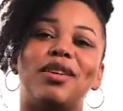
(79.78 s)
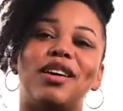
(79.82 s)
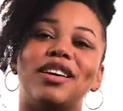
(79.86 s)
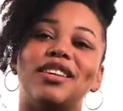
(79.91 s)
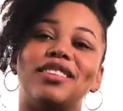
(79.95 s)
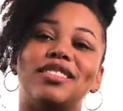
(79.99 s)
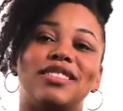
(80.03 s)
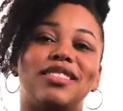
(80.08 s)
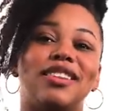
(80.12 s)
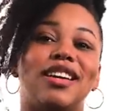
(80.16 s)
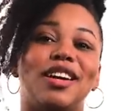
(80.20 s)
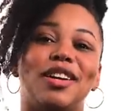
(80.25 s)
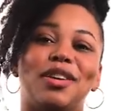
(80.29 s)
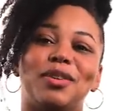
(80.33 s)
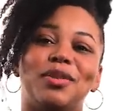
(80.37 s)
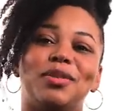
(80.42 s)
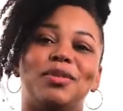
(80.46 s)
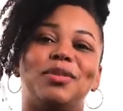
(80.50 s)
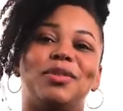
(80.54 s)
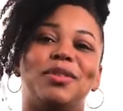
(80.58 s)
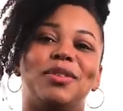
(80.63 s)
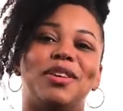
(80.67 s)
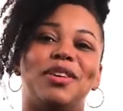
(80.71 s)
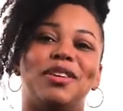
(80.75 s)
Part is not
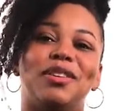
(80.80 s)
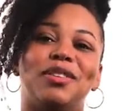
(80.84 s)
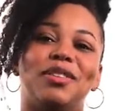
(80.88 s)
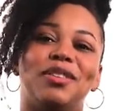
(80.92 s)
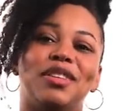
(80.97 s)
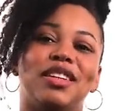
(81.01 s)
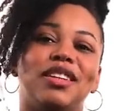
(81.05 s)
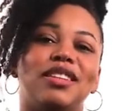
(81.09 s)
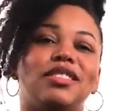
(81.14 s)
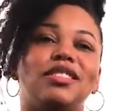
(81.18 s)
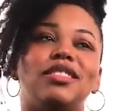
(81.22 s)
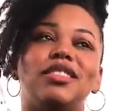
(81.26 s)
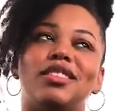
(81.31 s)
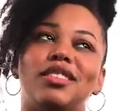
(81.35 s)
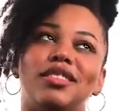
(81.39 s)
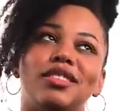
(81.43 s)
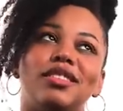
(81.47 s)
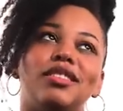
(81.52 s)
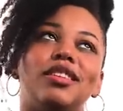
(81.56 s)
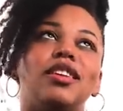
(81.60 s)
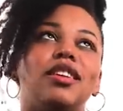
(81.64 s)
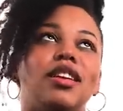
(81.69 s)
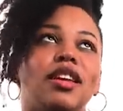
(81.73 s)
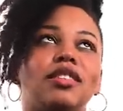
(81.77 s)
cool, though. She
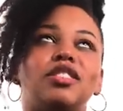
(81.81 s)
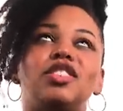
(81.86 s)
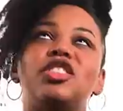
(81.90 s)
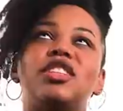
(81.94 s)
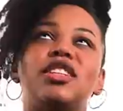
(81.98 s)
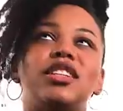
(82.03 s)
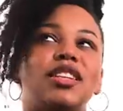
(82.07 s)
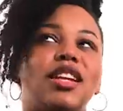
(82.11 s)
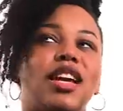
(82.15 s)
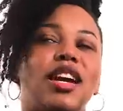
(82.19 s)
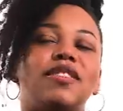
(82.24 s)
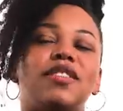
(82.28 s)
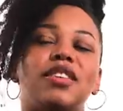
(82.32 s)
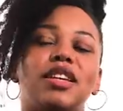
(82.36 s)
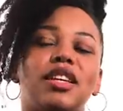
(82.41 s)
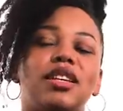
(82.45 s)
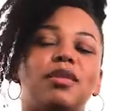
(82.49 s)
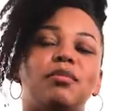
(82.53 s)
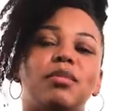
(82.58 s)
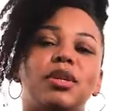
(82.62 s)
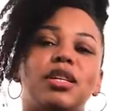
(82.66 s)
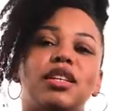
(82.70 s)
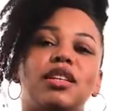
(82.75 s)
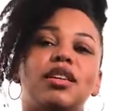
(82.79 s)
didn't have to
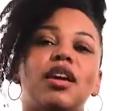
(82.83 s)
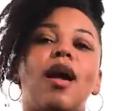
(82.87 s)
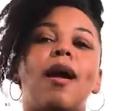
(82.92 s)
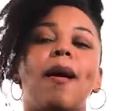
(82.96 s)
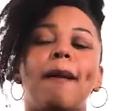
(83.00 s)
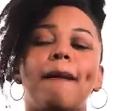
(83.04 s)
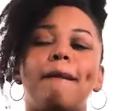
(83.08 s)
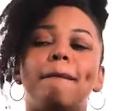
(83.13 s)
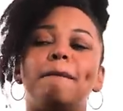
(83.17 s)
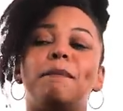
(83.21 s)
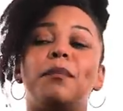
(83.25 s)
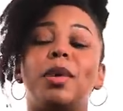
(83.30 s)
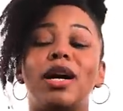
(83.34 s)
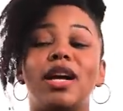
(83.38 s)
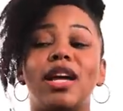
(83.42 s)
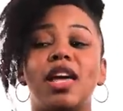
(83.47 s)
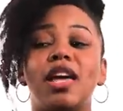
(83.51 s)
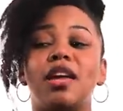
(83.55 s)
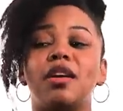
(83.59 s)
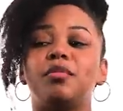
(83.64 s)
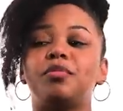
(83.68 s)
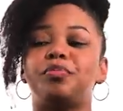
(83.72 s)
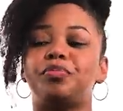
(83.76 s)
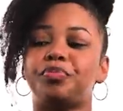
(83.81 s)
get beat.
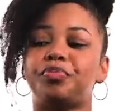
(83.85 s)
But